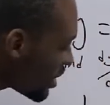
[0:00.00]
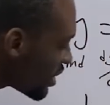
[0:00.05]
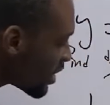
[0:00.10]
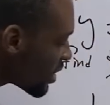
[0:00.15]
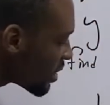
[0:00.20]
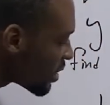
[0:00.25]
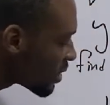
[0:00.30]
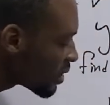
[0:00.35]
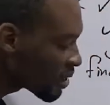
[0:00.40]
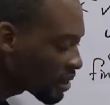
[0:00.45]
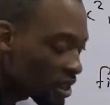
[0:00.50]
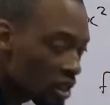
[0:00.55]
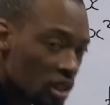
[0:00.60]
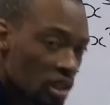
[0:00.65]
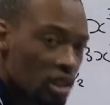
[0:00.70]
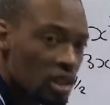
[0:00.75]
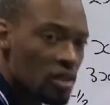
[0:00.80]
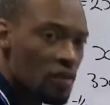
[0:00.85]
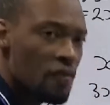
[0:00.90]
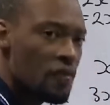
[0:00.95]
here.
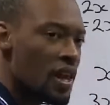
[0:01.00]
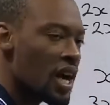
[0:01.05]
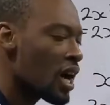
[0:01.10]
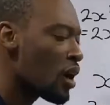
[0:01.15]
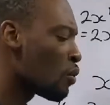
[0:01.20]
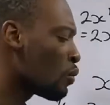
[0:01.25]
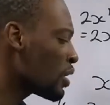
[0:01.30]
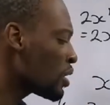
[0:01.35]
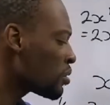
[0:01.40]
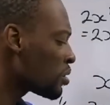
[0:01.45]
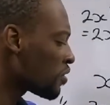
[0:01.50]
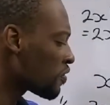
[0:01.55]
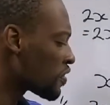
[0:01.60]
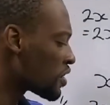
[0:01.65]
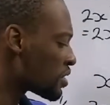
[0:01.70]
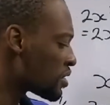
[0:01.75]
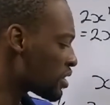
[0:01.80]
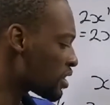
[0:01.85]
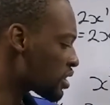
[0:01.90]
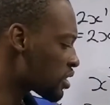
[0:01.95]
Now when you
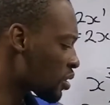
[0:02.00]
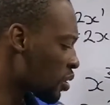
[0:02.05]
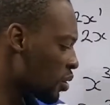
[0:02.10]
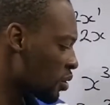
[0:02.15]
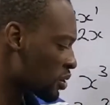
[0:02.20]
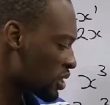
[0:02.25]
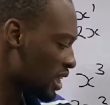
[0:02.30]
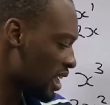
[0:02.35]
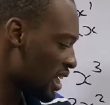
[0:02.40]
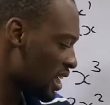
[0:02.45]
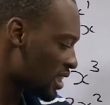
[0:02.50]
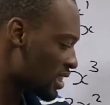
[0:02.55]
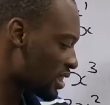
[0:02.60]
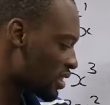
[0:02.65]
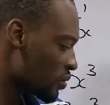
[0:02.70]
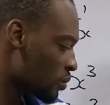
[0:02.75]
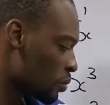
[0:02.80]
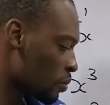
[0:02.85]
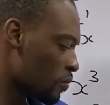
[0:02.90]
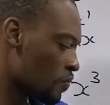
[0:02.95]
differentiate cos
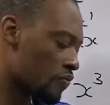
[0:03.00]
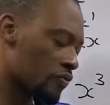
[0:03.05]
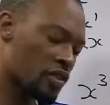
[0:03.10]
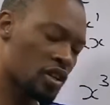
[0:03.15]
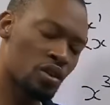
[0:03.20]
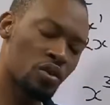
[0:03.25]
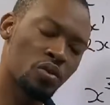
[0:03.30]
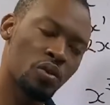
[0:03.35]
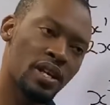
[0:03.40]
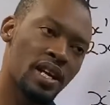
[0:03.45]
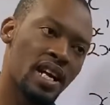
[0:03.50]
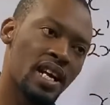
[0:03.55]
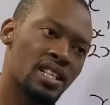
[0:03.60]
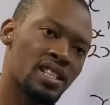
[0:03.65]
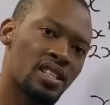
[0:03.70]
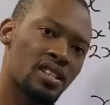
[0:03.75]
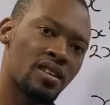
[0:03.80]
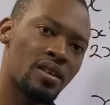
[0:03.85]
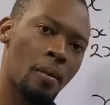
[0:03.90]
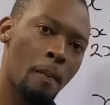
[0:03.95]
s, you
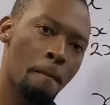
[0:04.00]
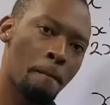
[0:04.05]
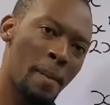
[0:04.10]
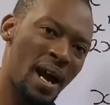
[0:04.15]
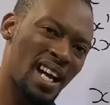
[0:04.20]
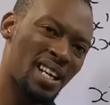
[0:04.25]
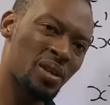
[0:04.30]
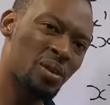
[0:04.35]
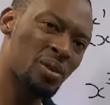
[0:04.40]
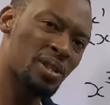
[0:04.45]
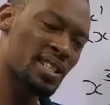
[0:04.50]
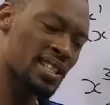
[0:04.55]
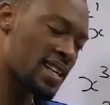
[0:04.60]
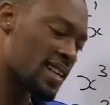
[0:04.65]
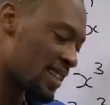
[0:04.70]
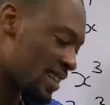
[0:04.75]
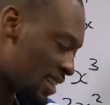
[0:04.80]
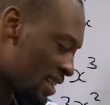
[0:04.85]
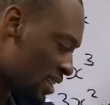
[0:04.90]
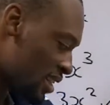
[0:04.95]
get minus
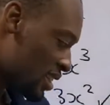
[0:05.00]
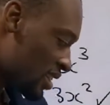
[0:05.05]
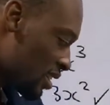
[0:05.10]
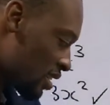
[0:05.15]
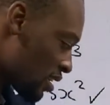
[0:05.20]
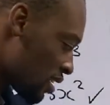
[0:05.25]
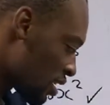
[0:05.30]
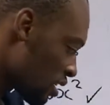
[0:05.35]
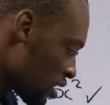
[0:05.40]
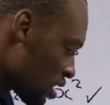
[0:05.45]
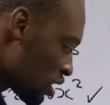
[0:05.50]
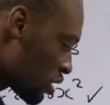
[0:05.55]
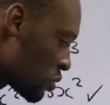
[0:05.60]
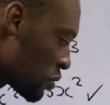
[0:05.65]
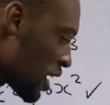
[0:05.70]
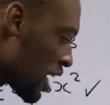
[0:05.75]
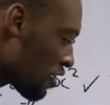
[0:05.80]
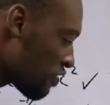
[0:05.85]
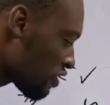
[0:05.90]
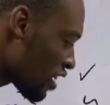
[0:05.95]
sin s. You
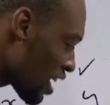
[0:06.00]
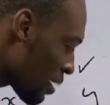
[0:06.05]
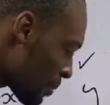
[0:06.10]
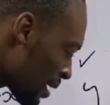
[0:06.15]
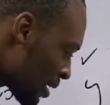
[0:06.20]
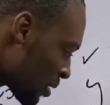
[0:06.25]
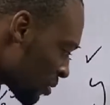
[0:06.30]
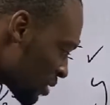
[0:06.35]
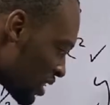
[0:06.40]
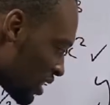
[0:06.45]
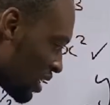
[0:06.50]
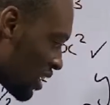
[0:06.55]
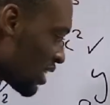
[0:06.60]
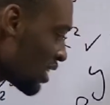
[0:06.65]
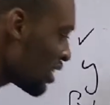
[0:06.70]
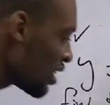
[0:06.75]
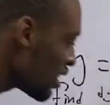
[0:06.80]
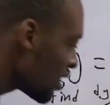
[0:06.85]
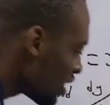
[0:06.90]
have one minus here,